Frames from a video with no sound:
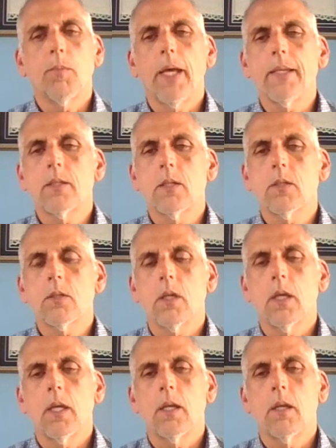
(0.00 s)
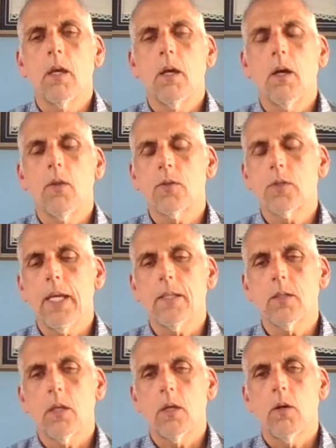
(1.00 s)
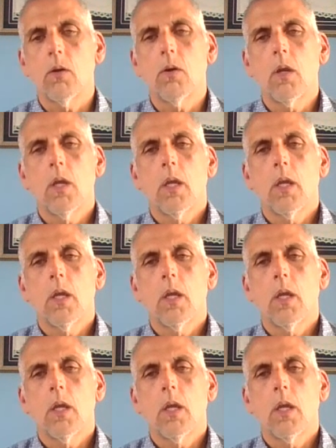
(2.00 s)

places in other states that are